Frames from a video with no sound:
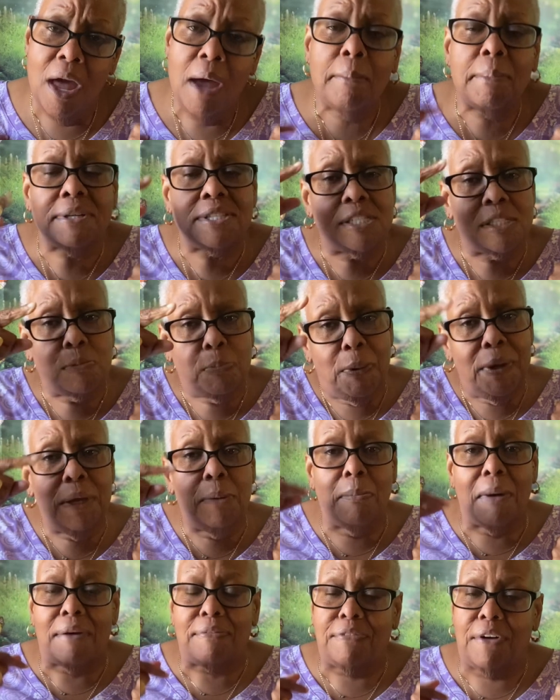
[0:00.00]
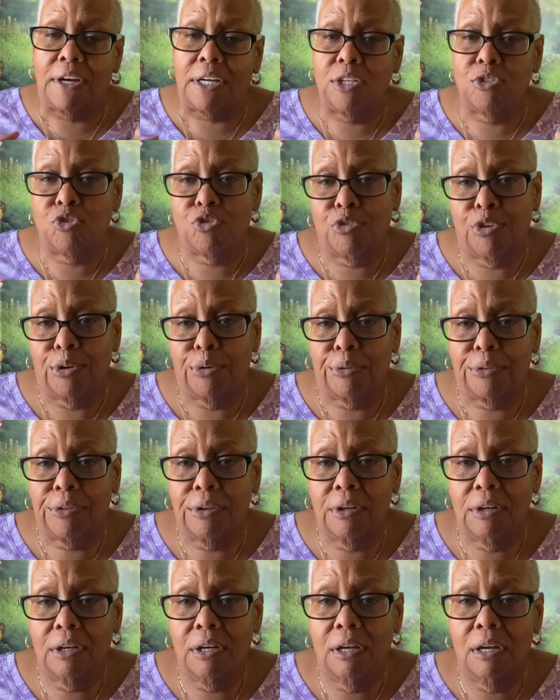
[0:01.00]
But speak my fucking truth.
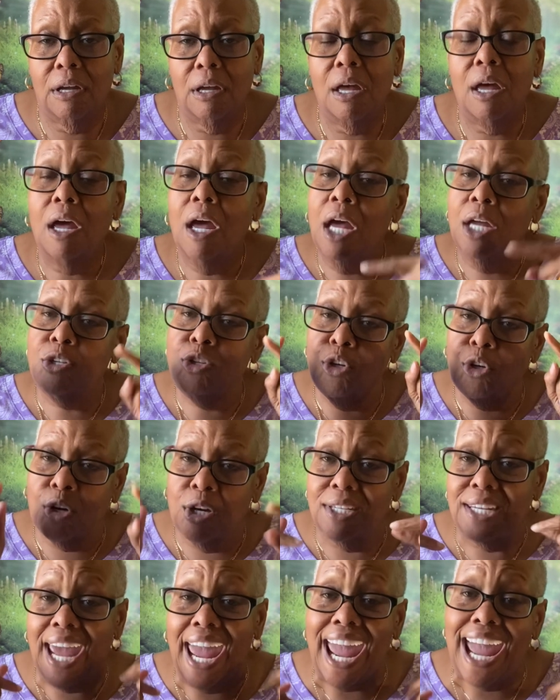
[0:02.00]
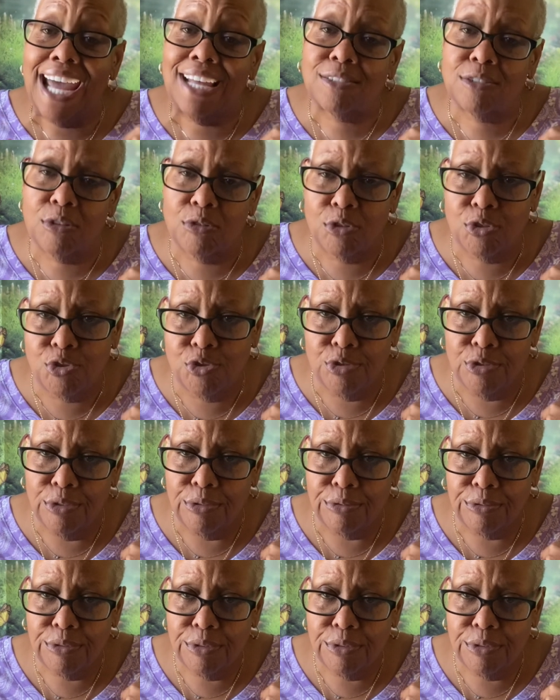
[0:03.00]
And you couldn't handle the truth.